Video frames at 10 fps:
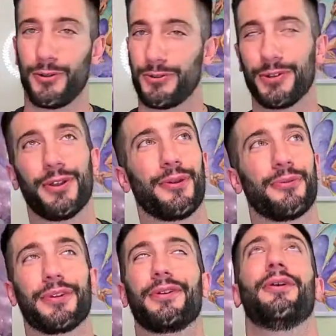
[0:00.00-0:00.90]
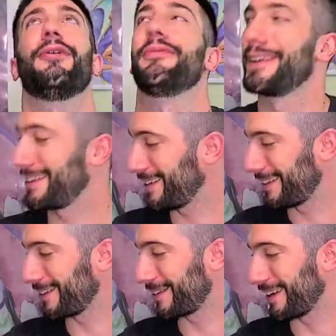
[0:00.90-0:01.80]
Alternate artwork. Oh my
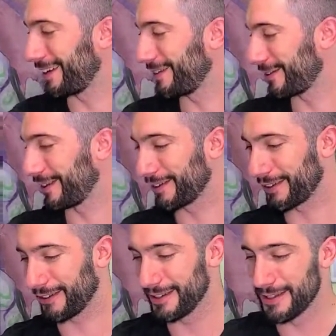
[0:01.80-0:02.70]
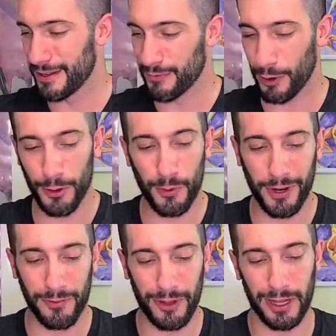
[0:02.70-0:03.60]
god. Okay, all right, all right. Probably
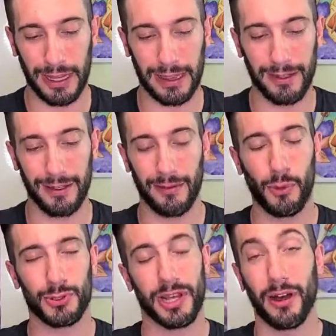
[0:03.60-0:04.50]
one of like the most